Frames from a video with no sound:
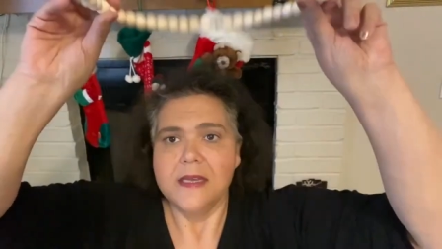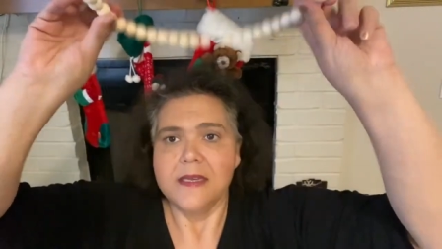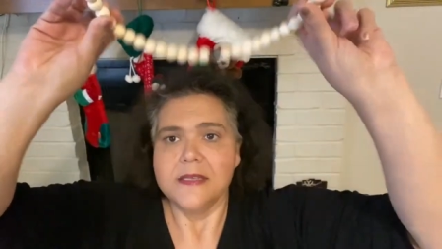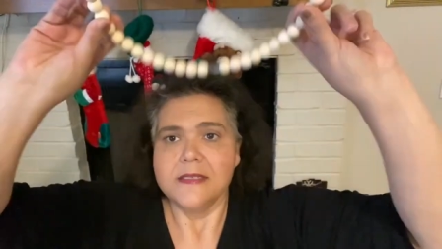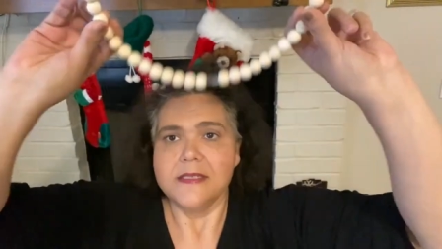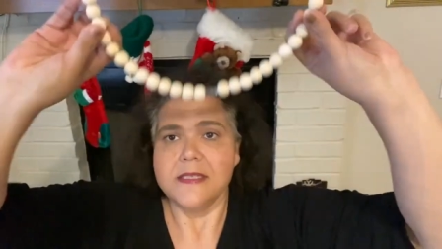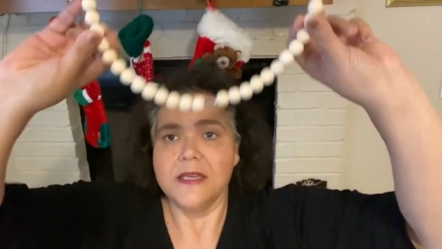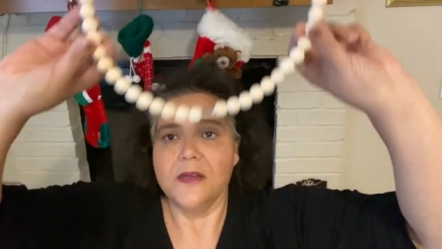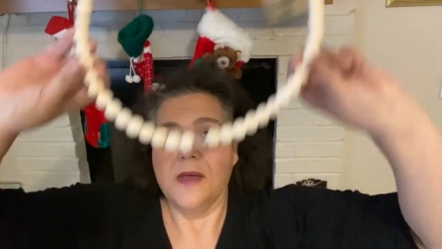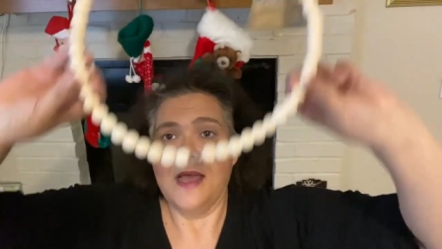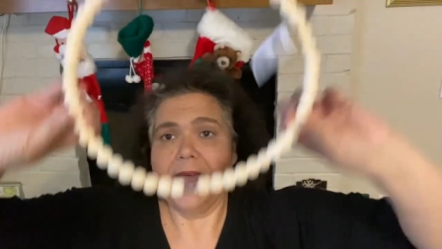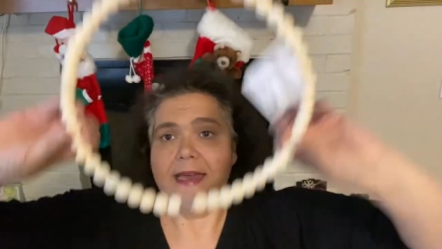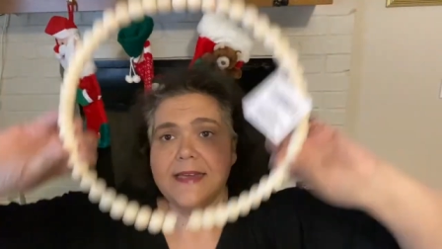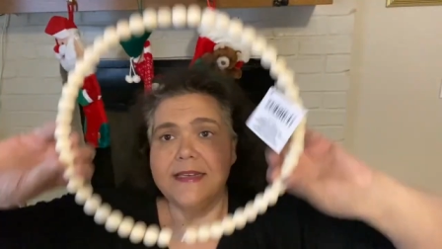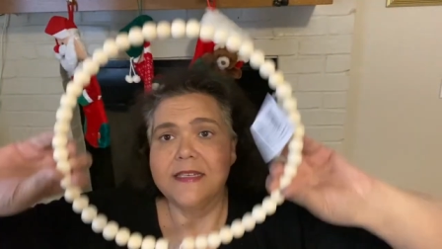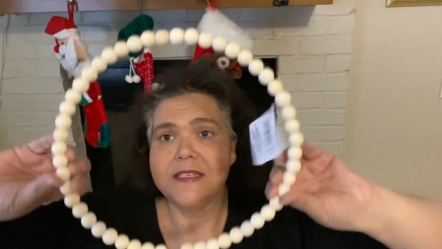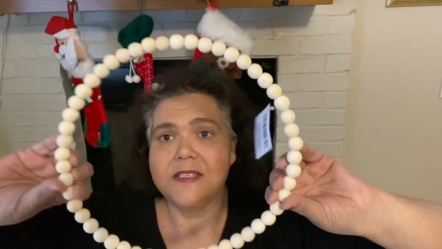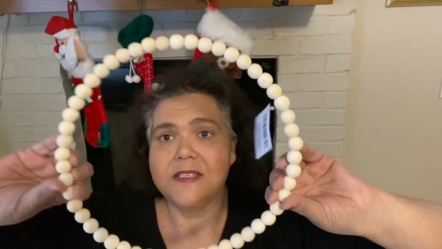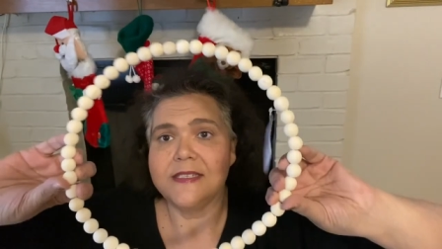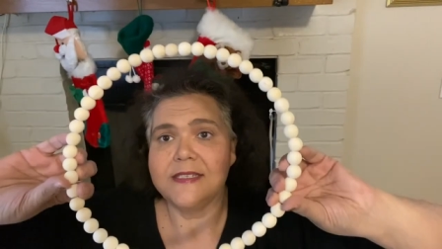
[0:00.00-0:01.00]
So I
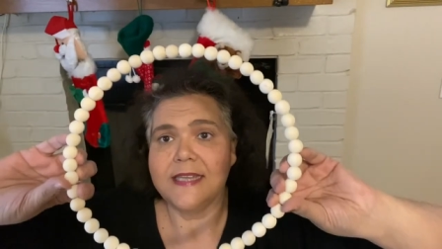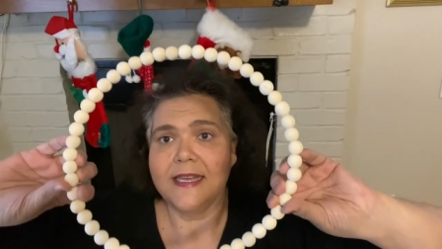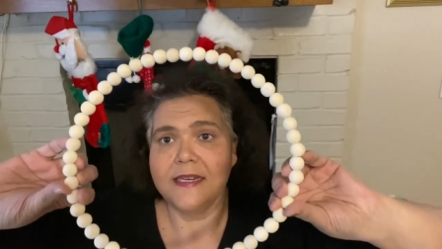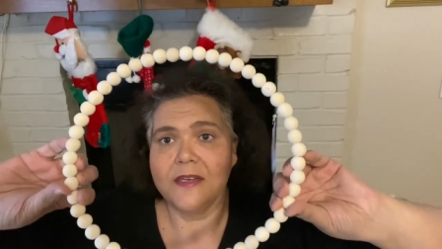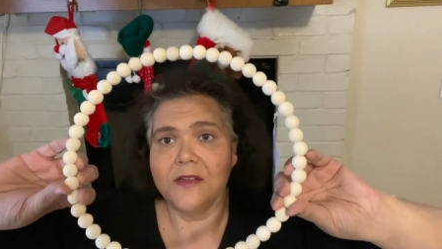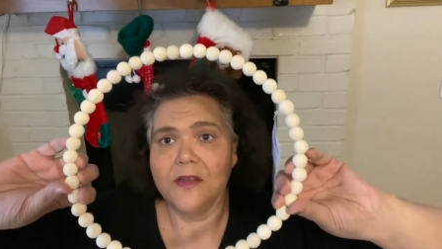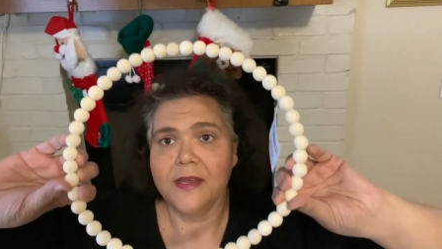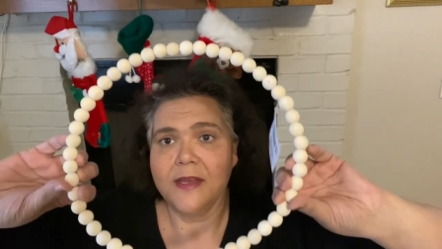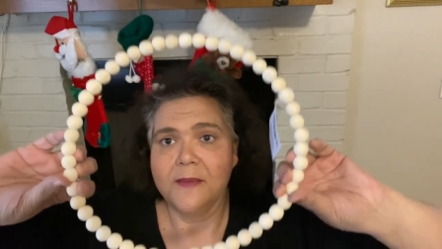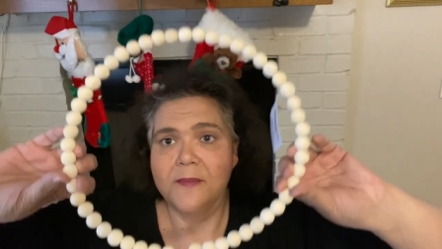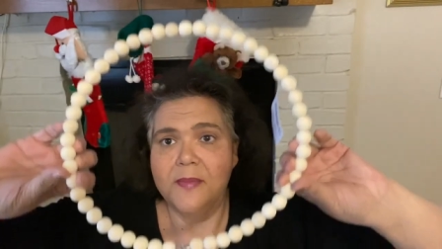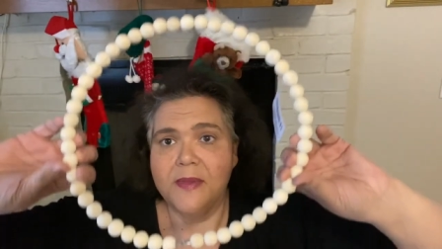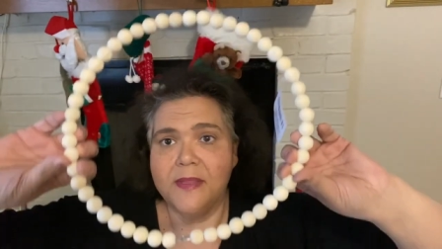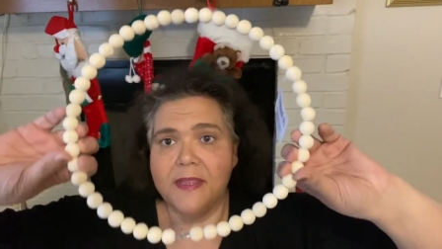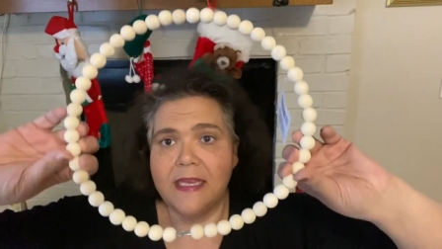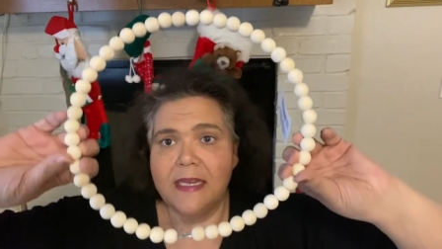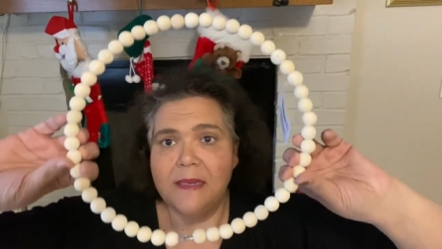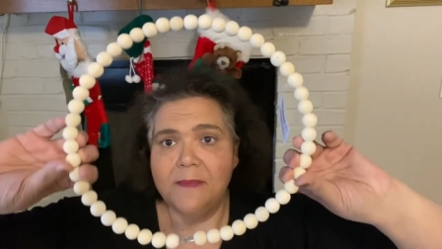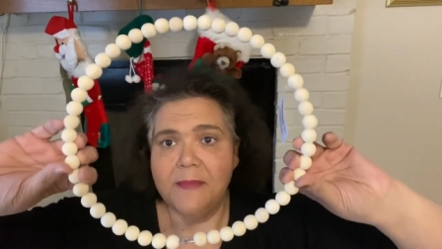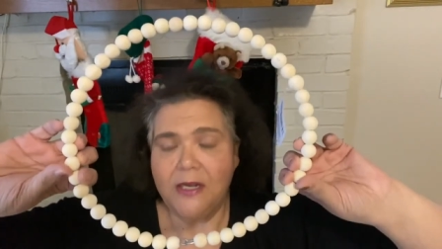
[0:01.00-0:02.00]
just decided to go ahead and put
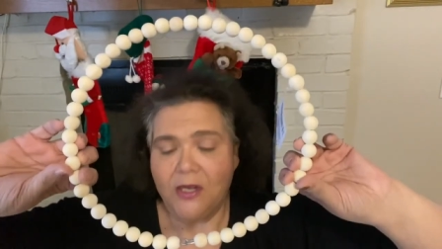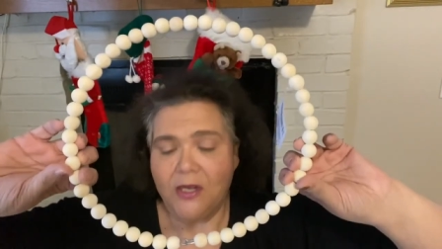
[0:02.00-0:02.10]
that in my